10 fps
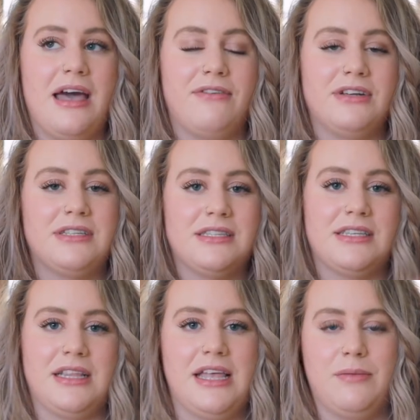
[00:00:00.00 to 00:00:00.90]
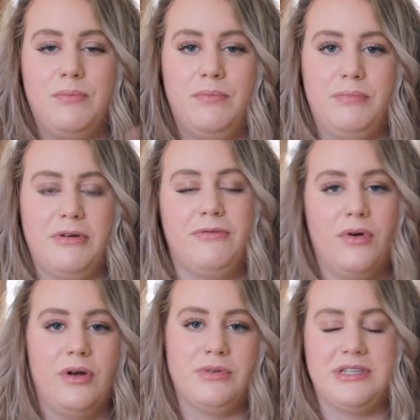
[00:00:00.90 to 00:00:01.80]
ever since it like
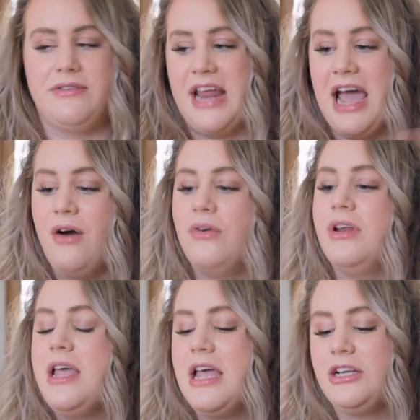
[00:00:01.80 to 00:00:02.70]
before it was even out.